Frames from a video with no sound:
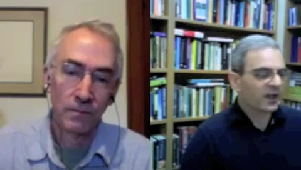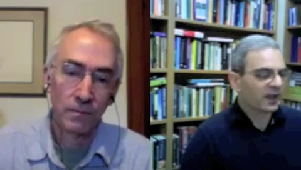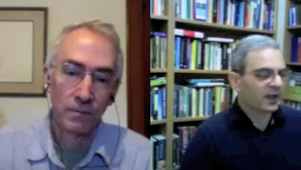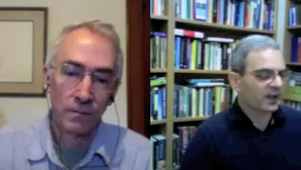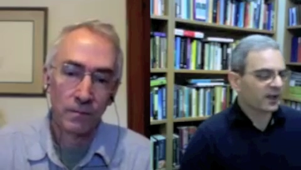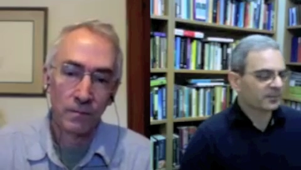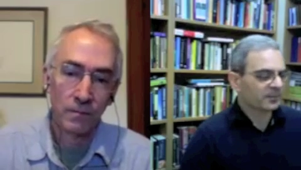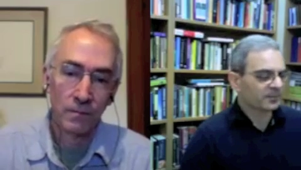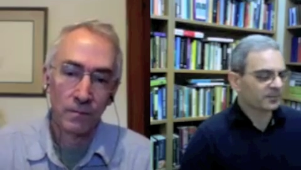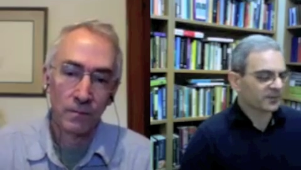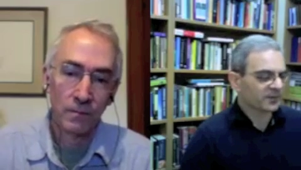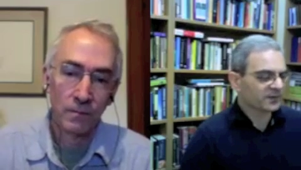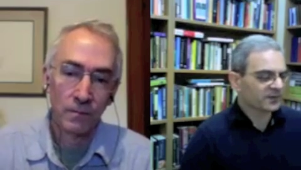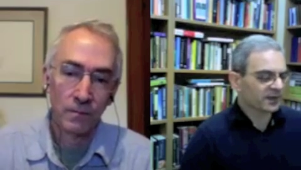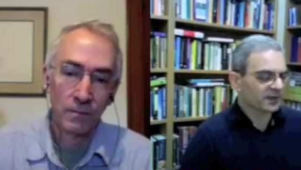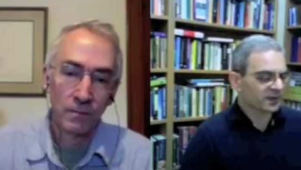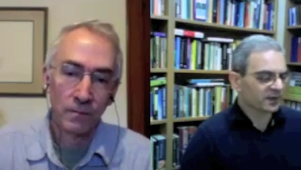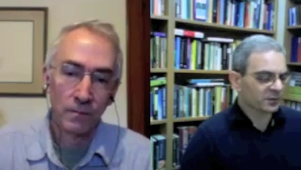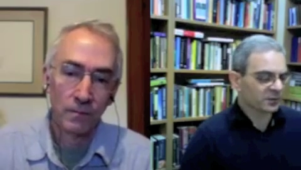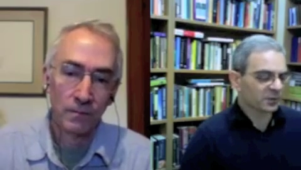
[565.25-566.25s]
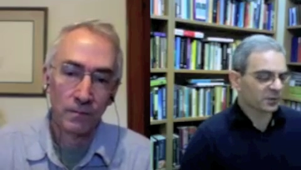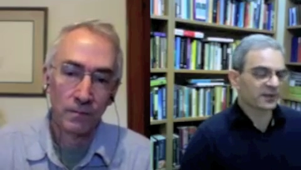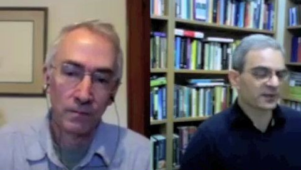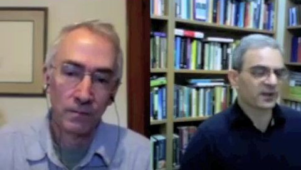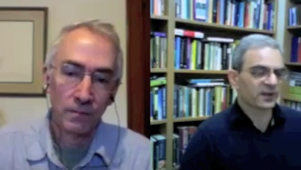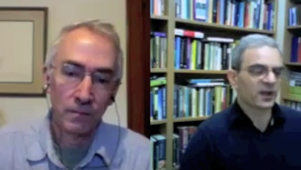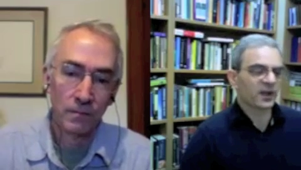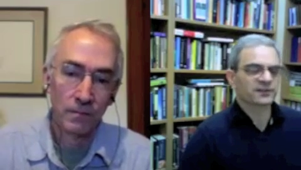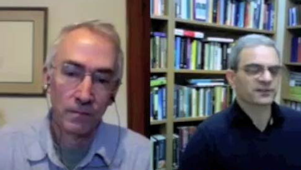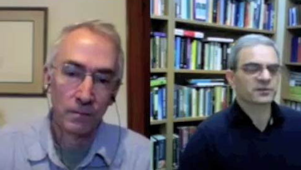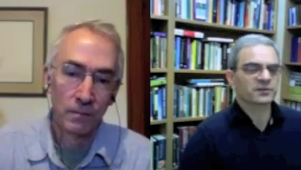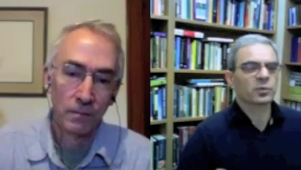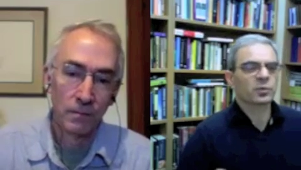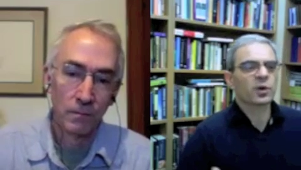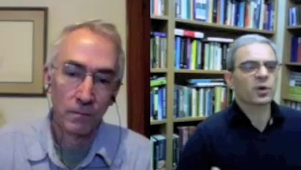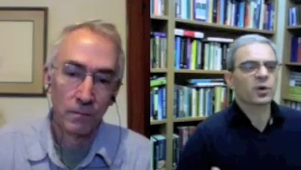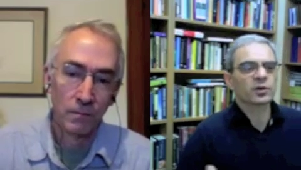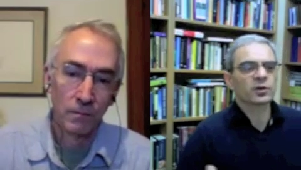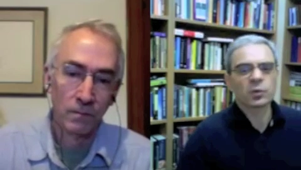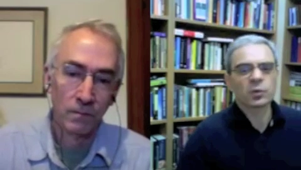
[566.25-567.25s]
Speaker 1: Um, so we can ask, well,
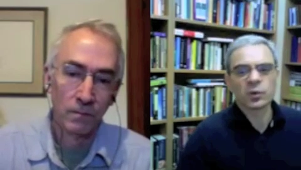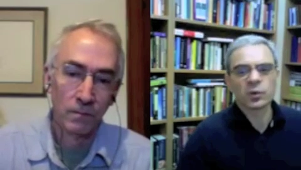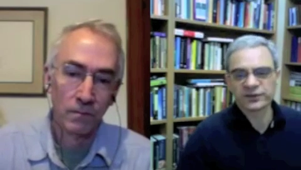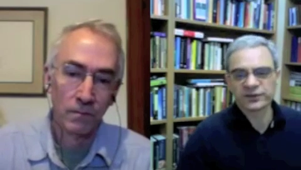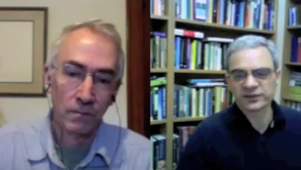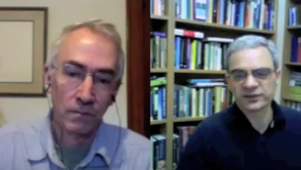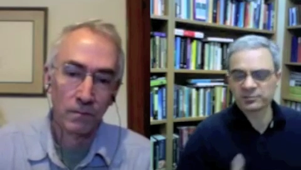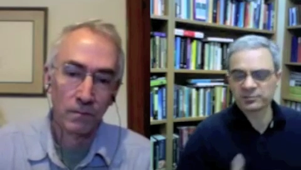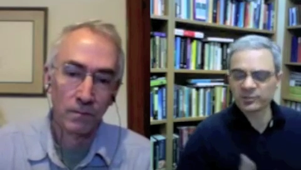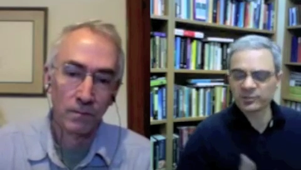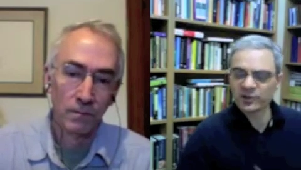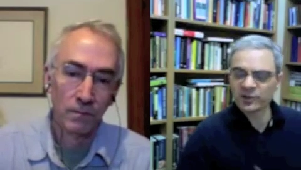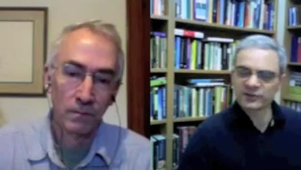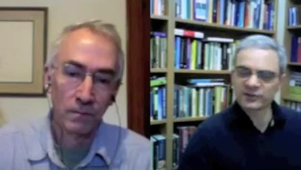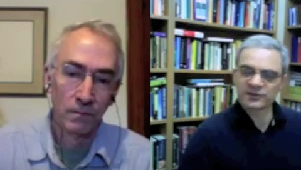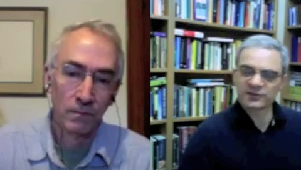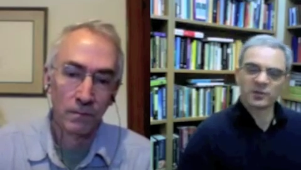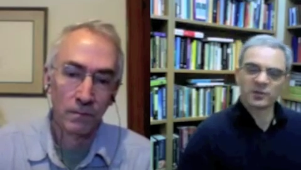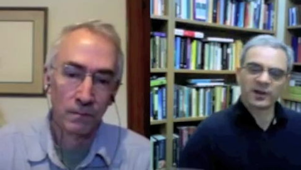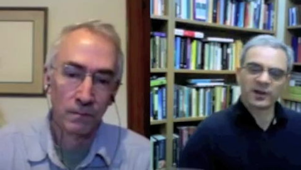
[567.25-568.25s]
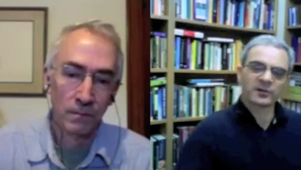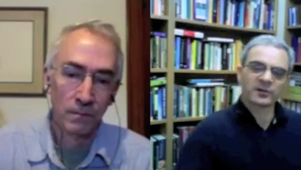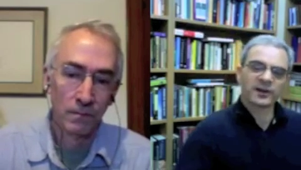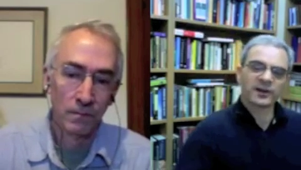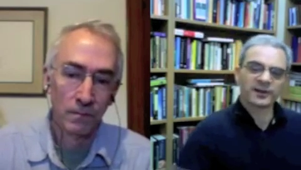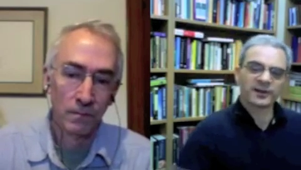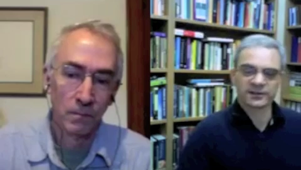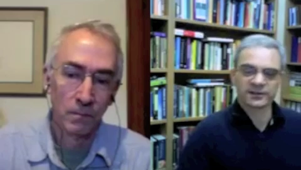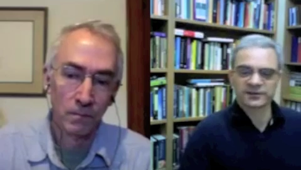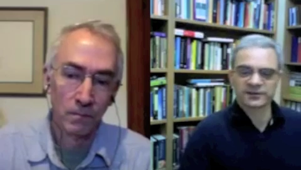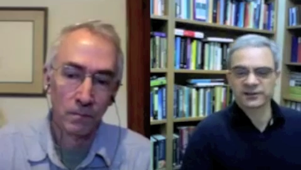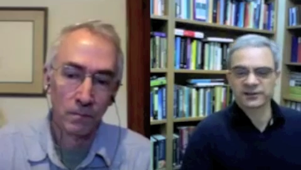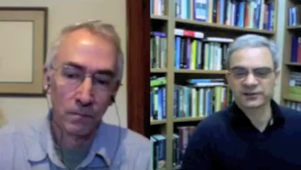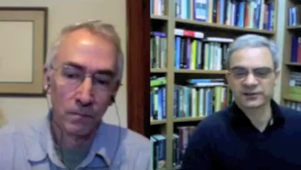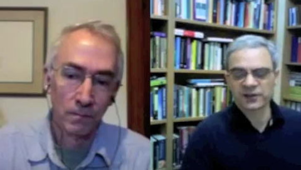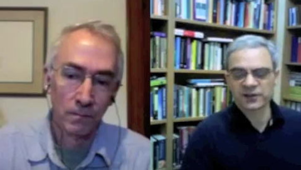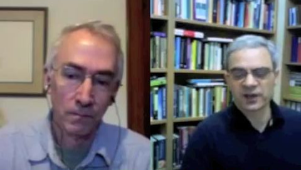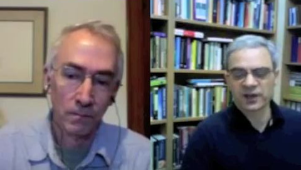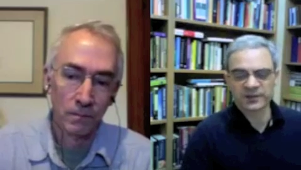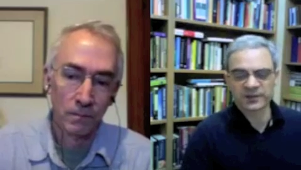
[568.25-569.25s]
what causes a bird to migrate at a
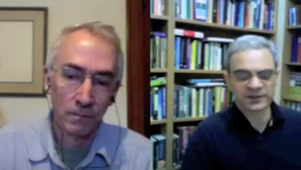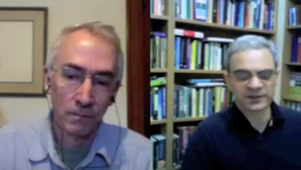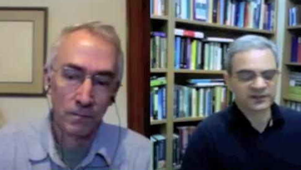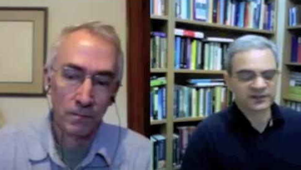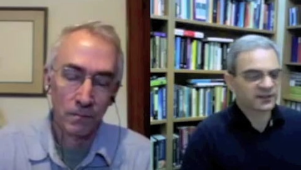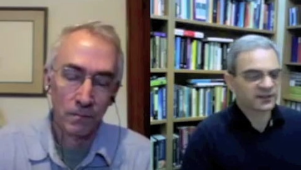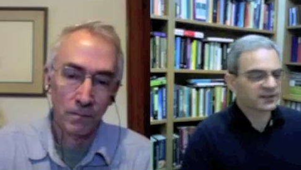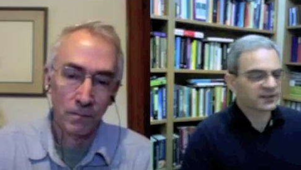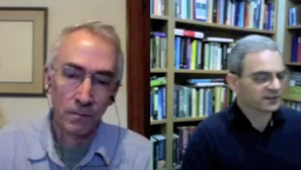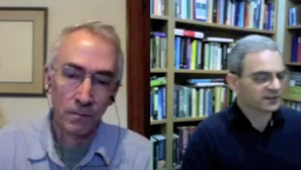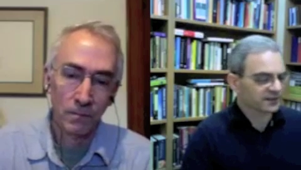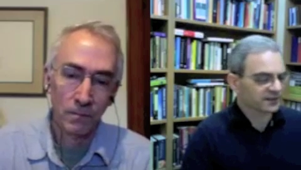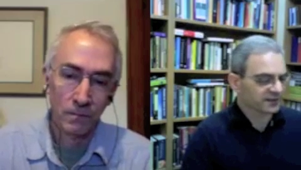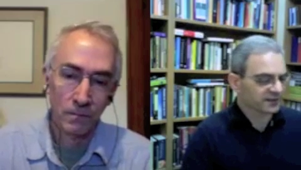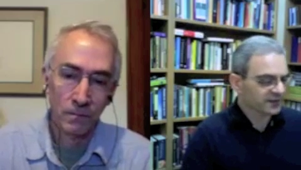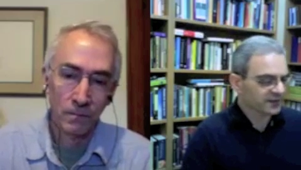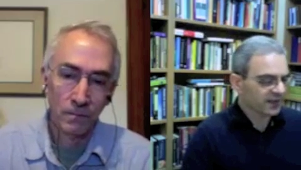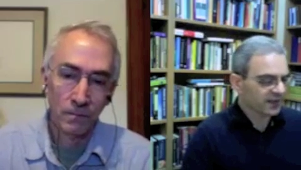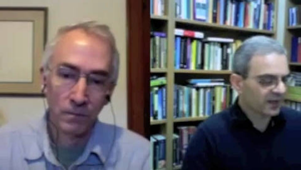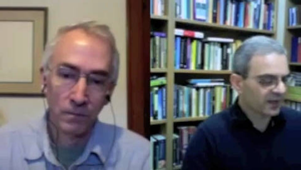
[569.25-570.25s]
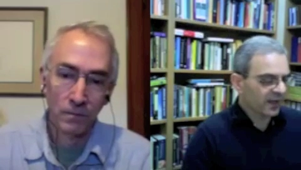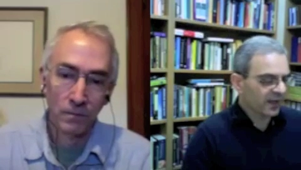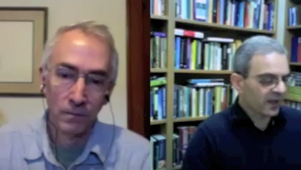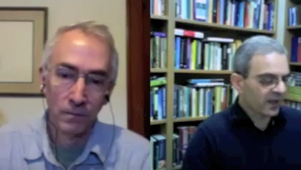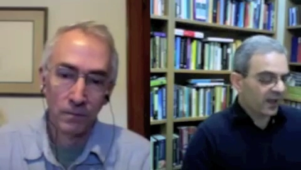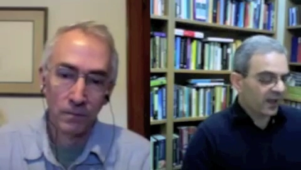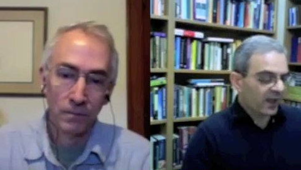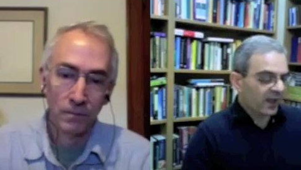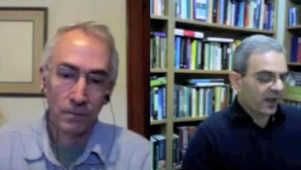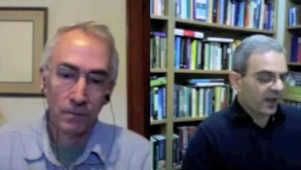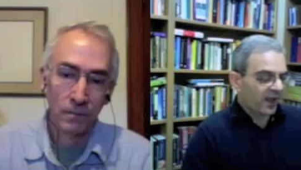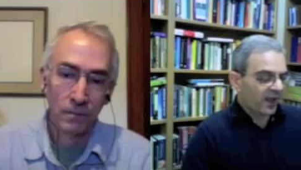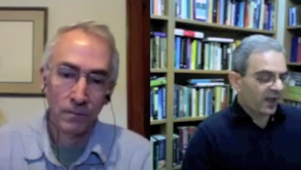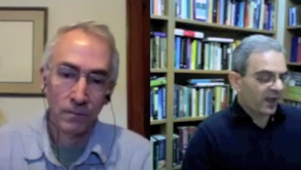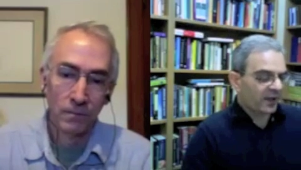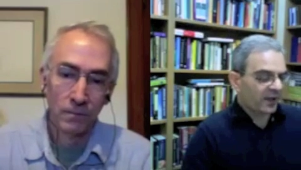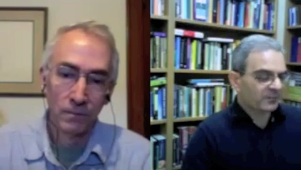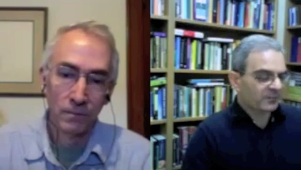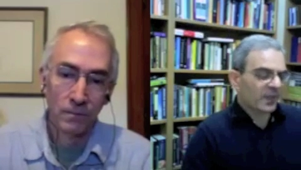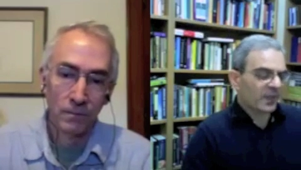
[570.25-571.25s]
certain time in the seasons?
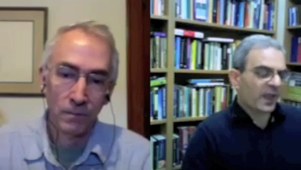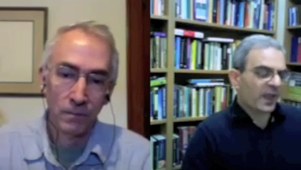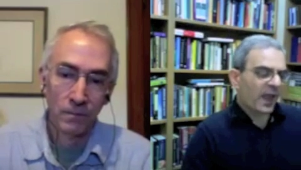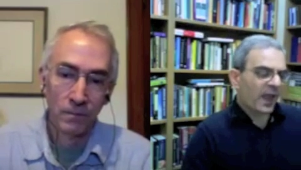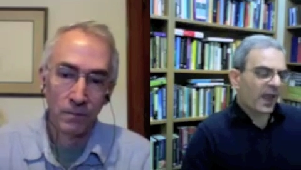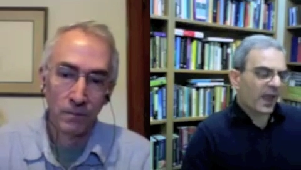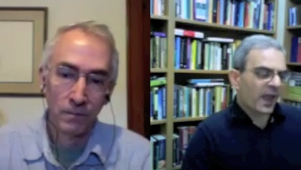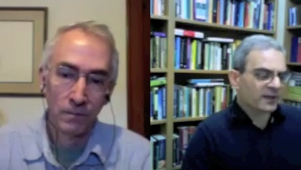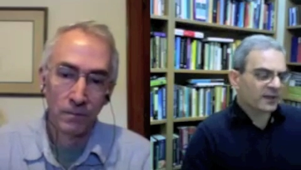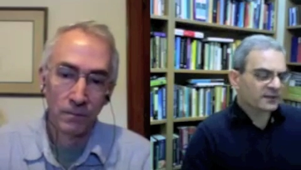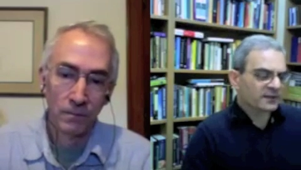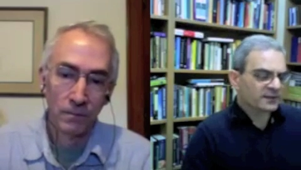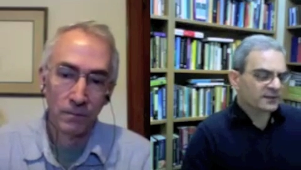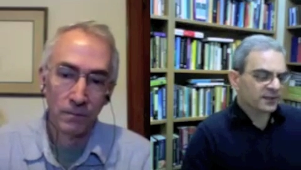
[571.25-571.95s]
Um, and